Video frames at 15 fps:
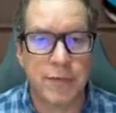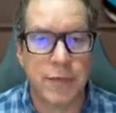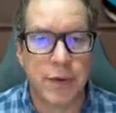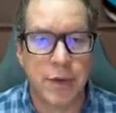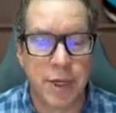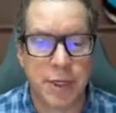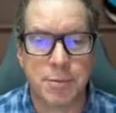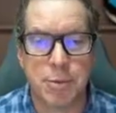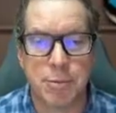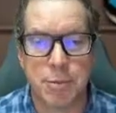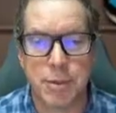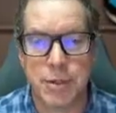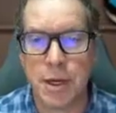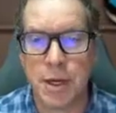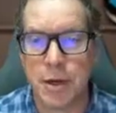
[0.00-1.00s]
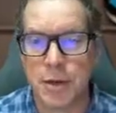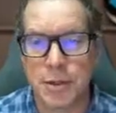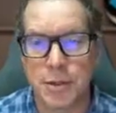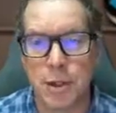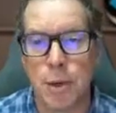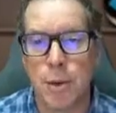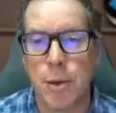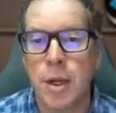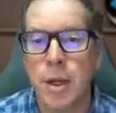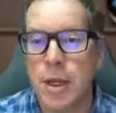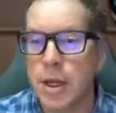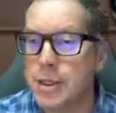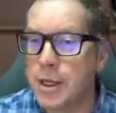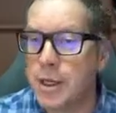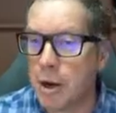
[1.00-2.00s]
of our expert presenter. So
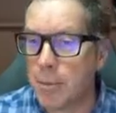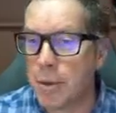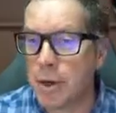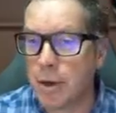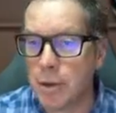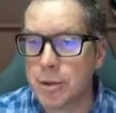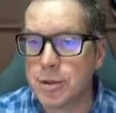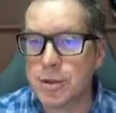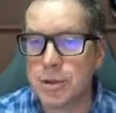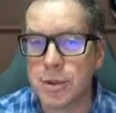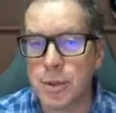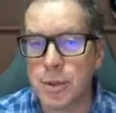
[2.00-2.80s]
to help encourage your